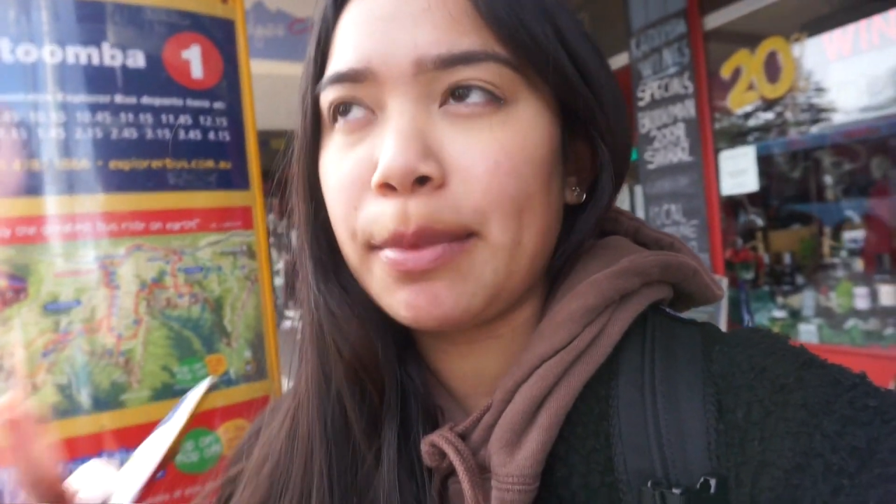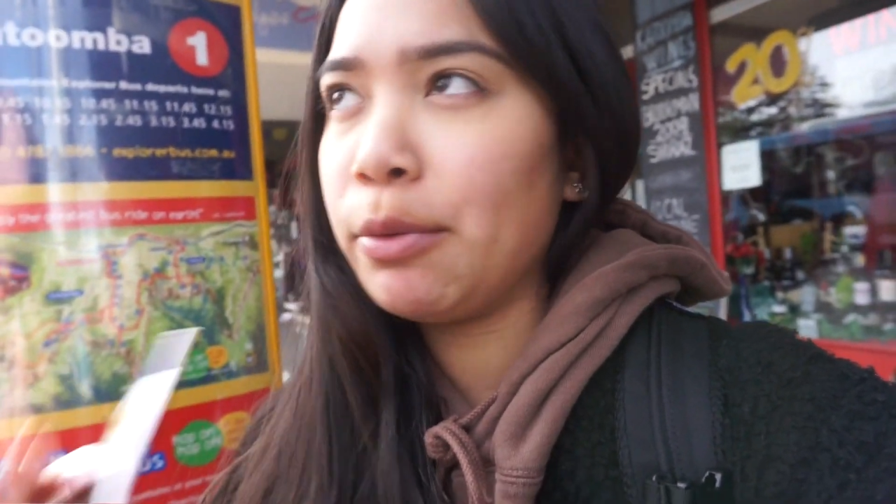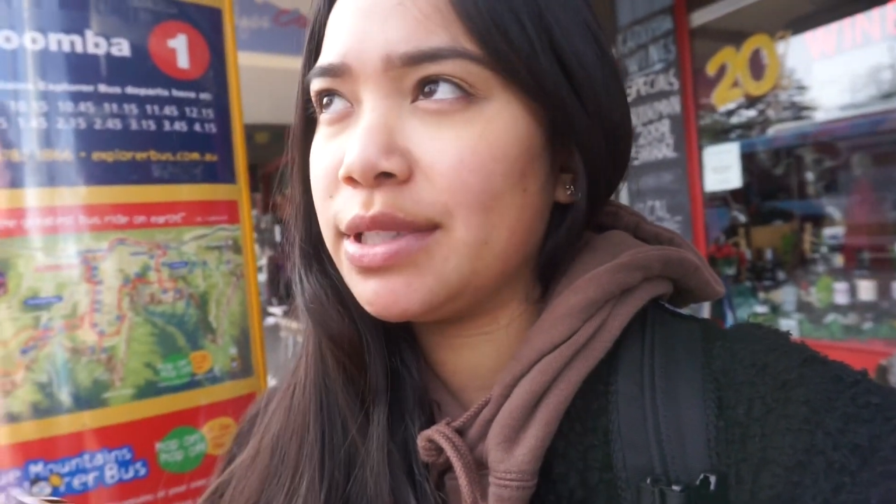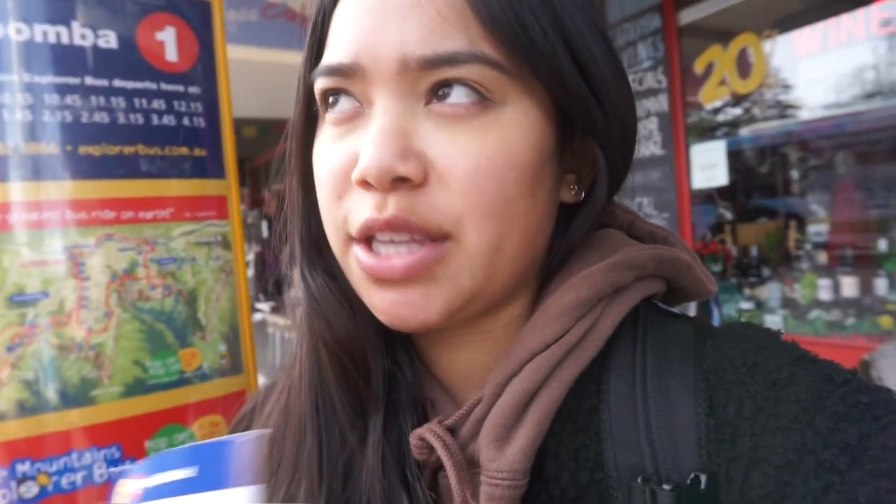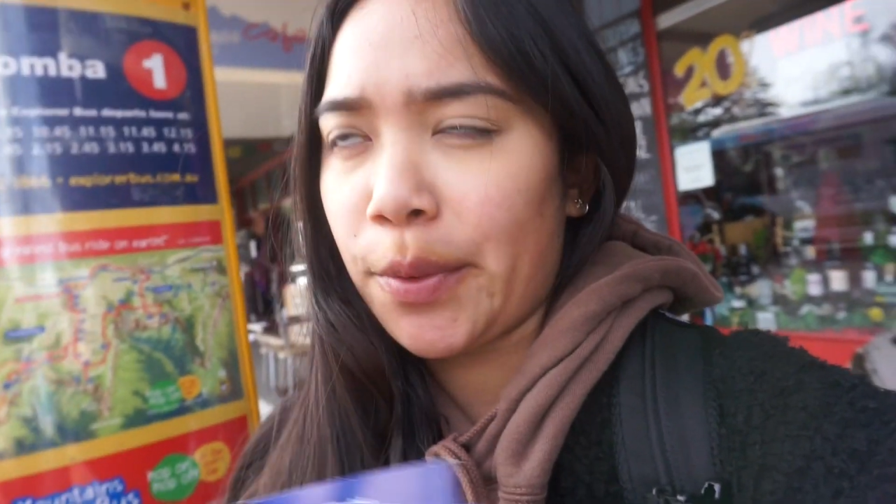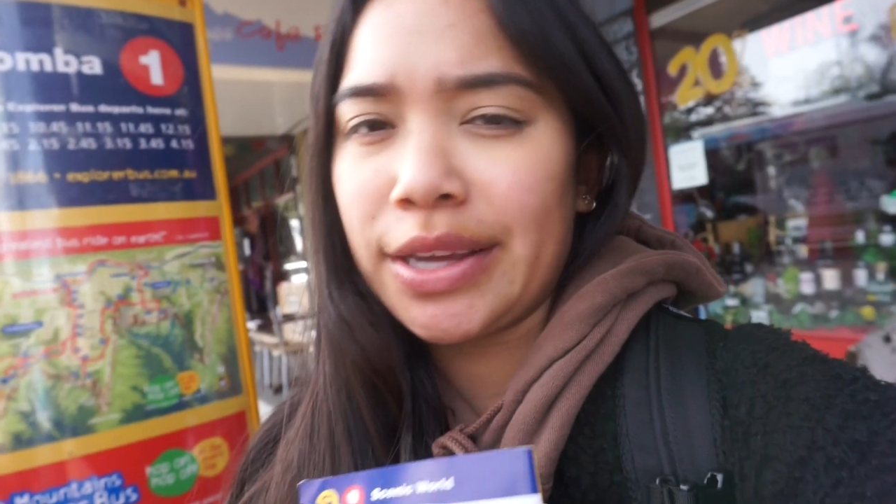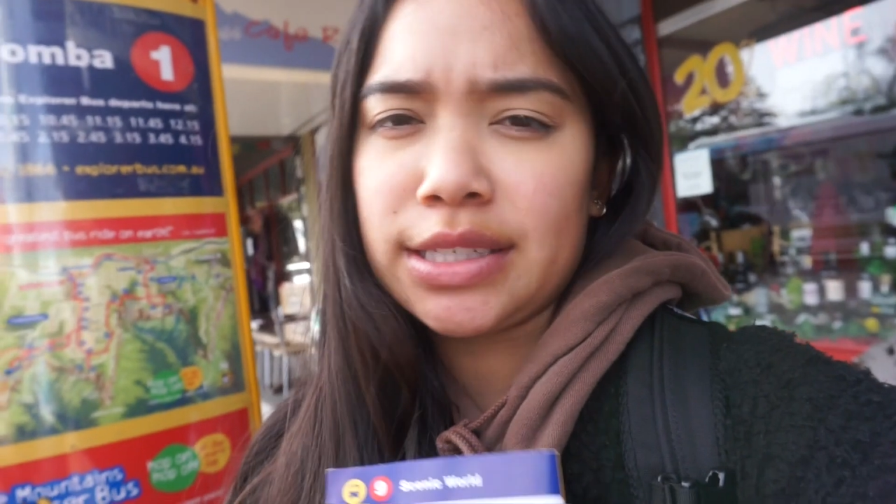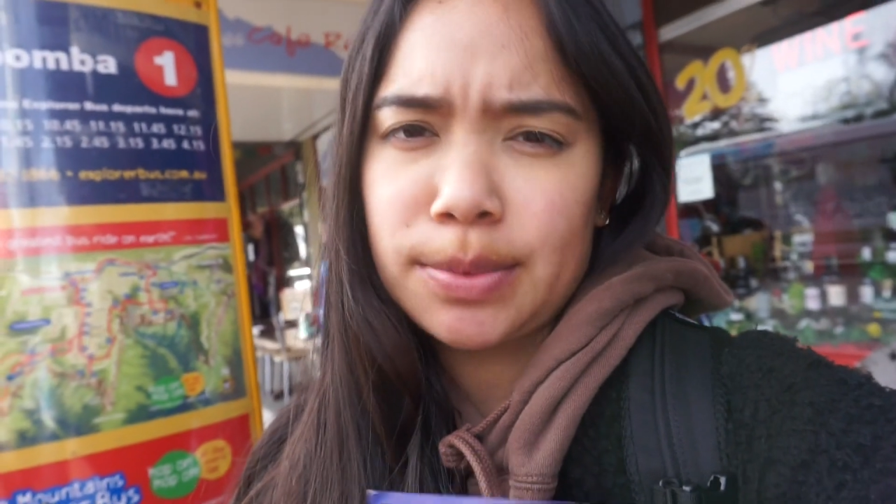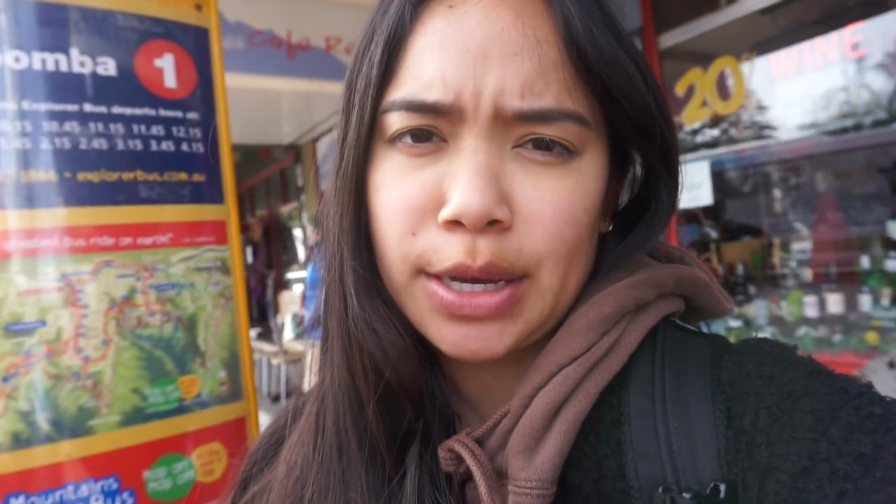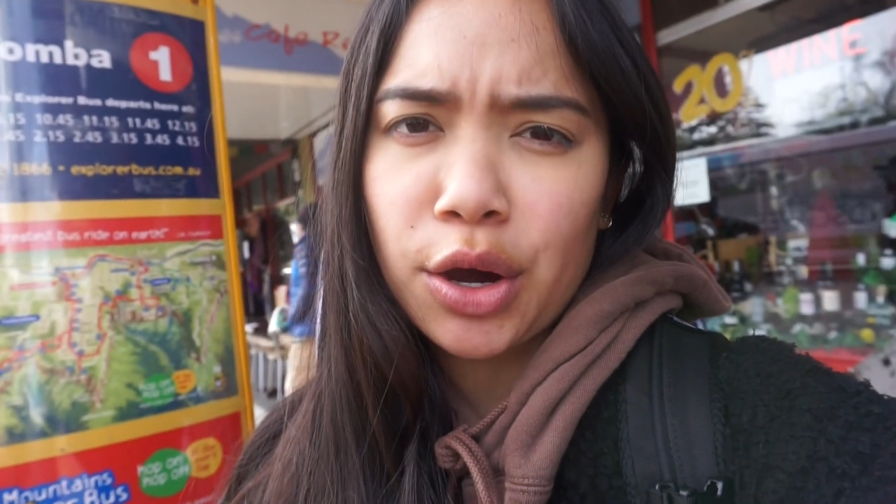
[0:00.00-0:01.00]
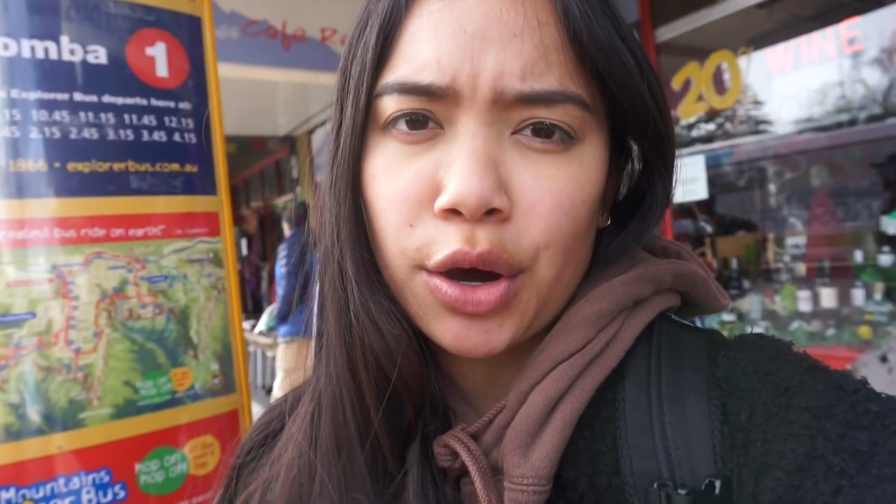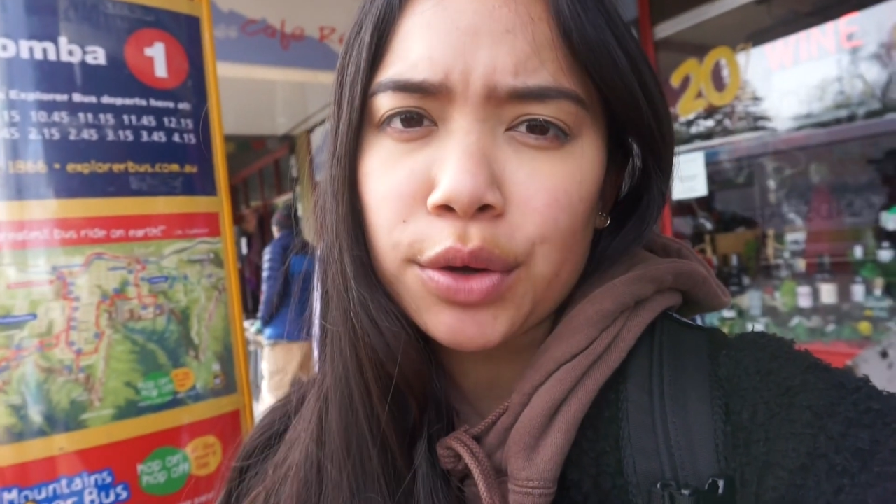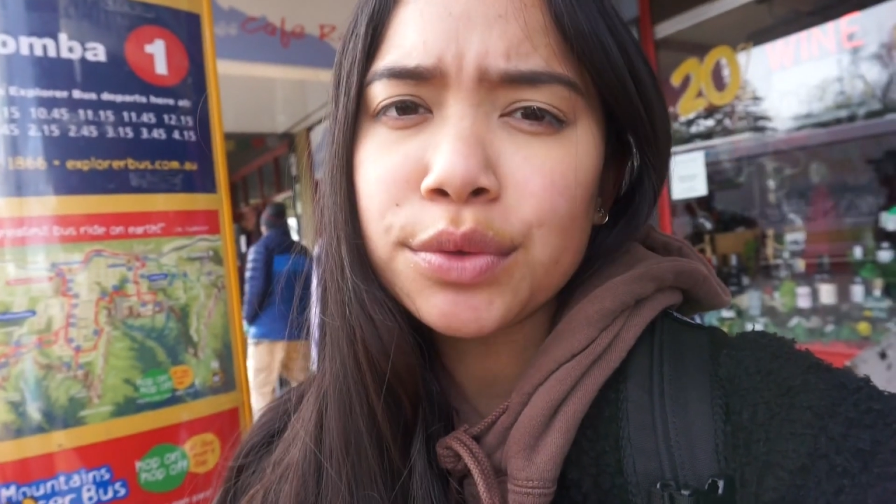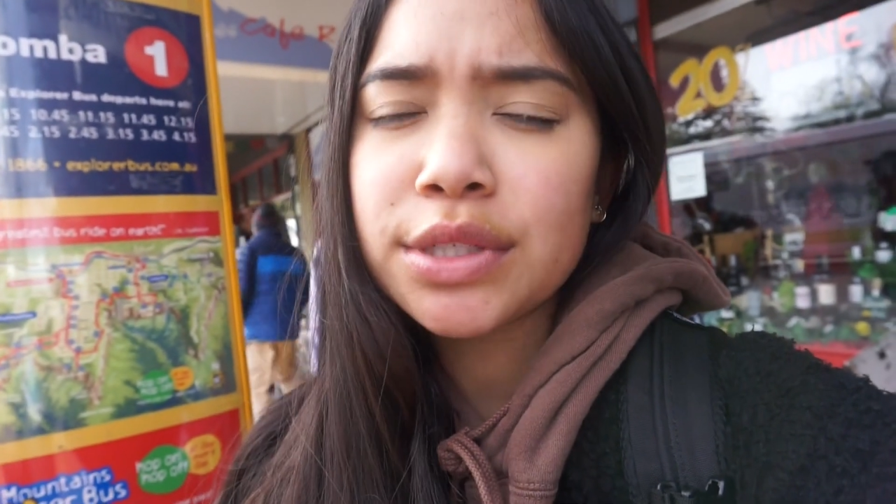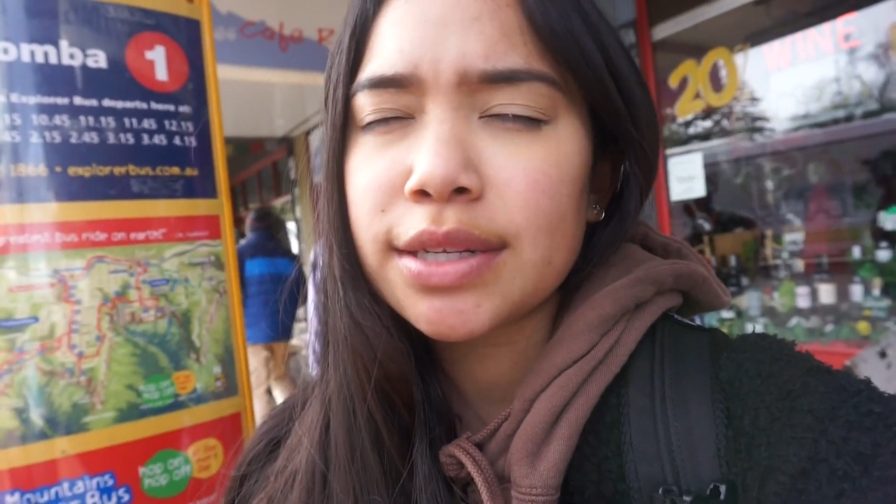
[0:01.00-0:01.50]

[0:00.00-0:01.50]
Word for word: it was going to be cold.